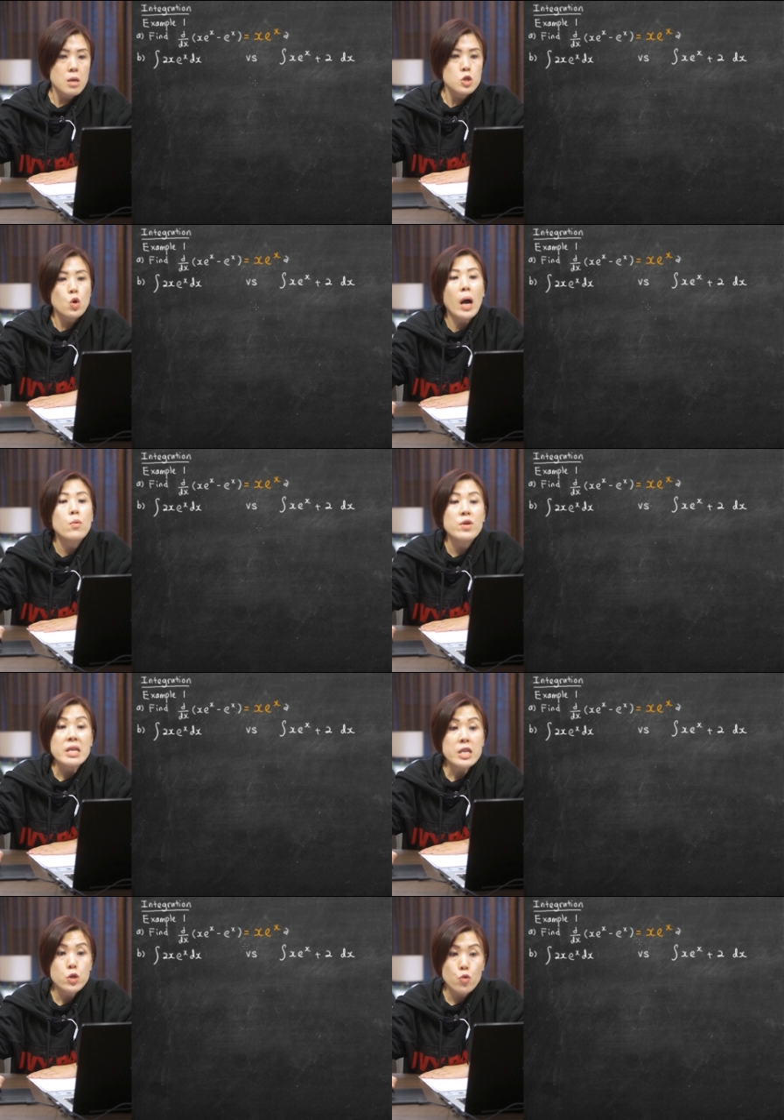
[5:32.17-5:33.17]
so I will
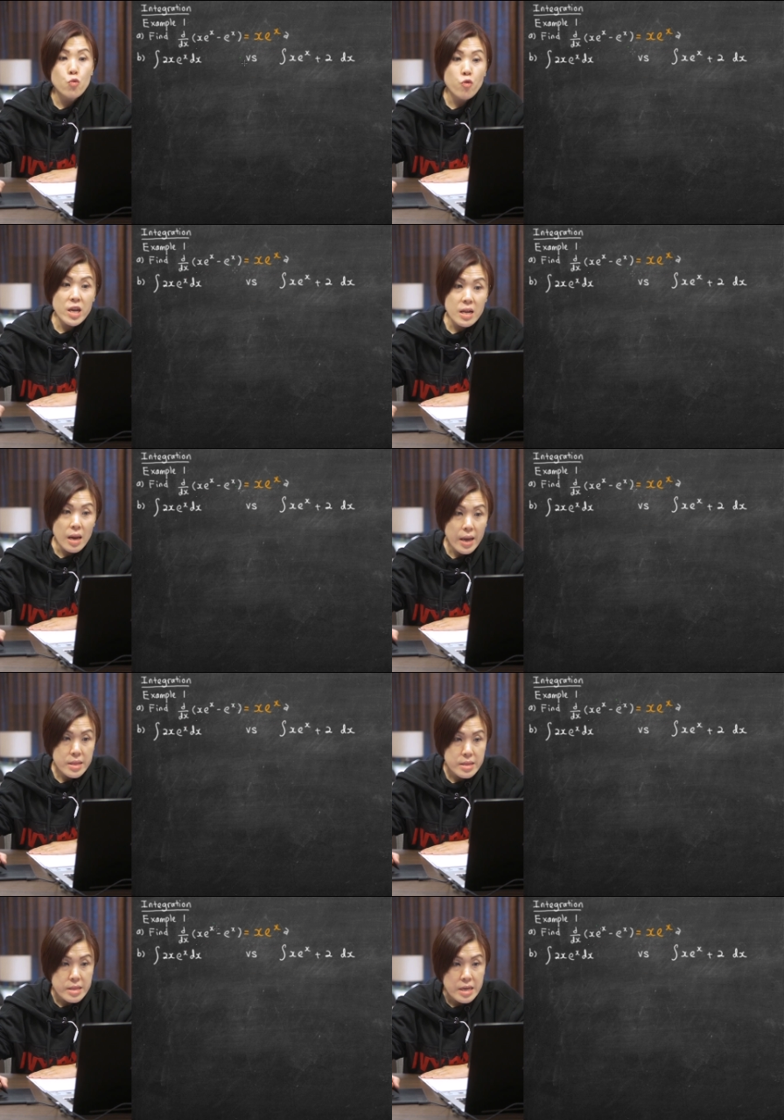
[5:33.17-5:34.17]
need to
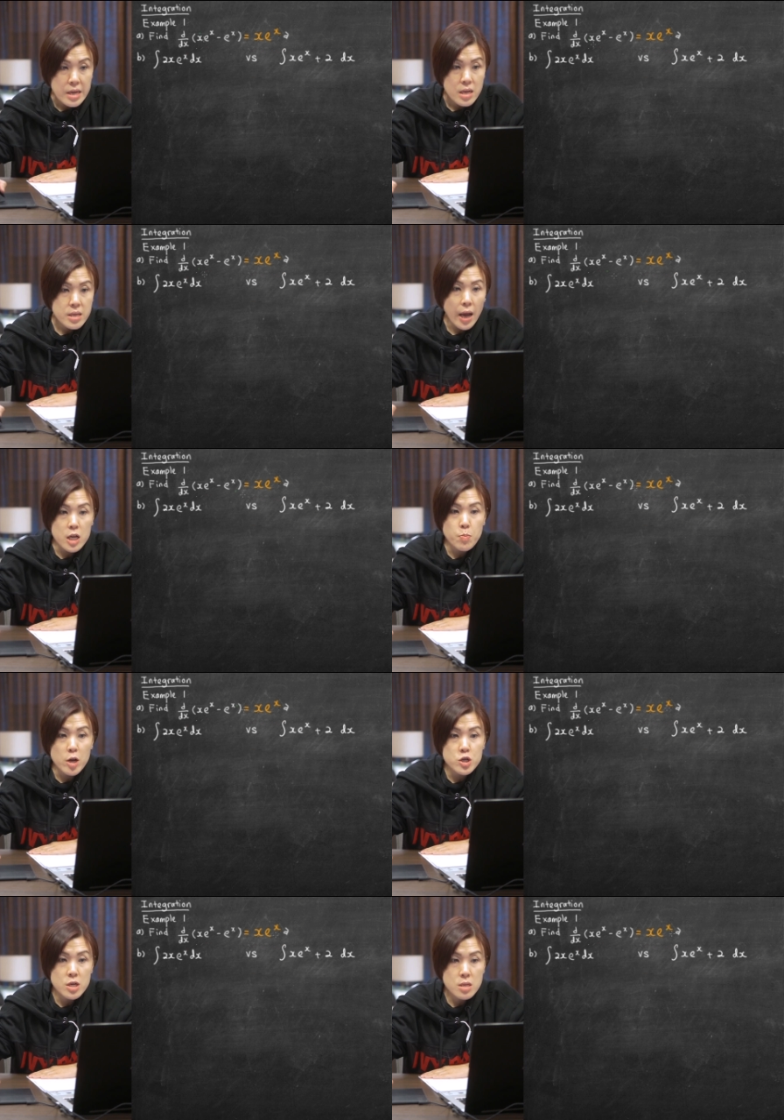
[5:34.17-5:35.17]
relate these
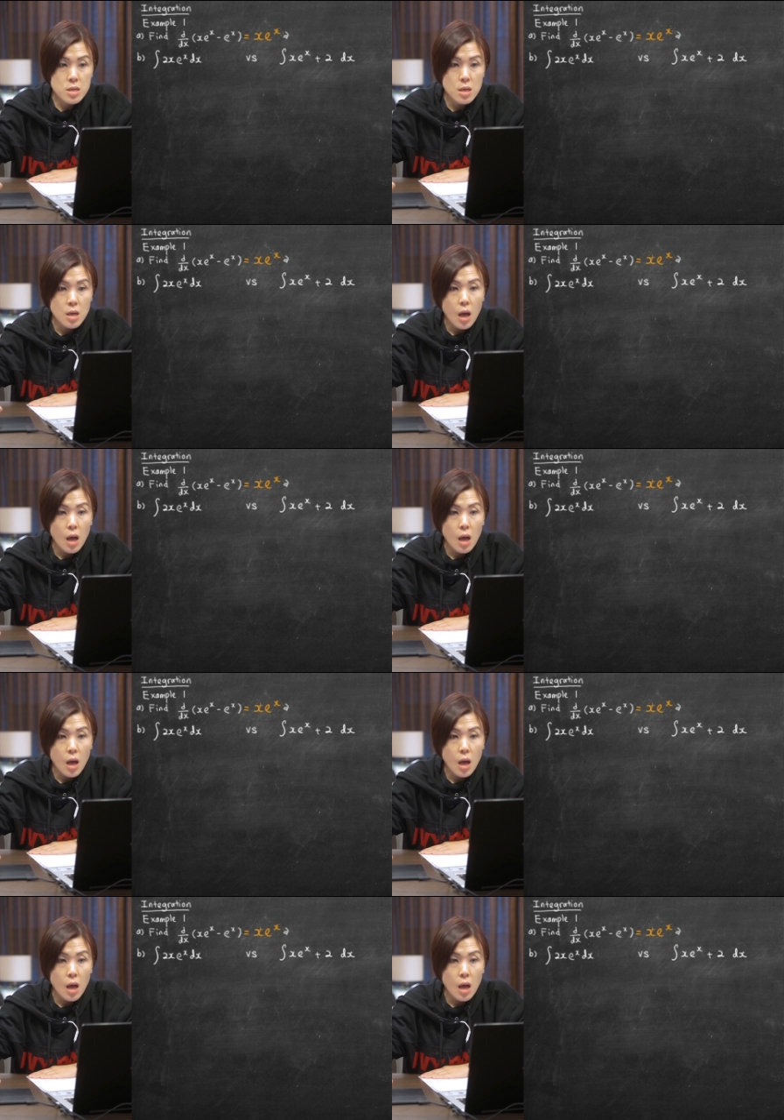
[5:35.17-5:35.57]
expressions